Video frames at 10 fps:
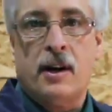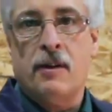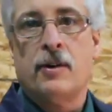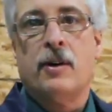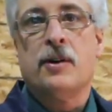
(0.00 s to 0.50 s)

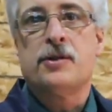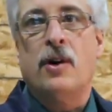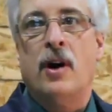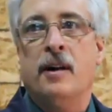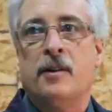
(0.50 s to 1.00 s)
coveralls
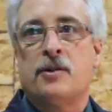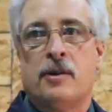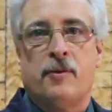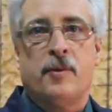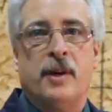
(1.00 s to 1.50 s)
on. It's
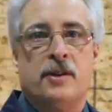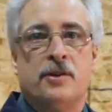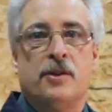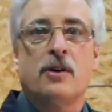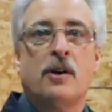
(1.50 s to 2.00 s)
good for
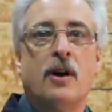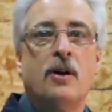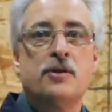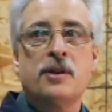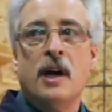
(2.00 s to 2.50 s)
protection of your
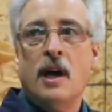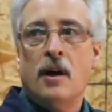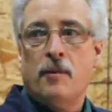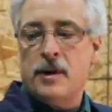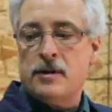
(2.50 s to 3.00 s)
clothes.
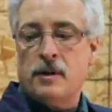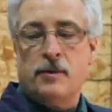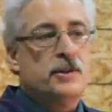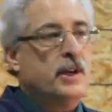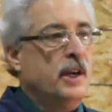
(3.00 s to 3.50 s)
Basically, we use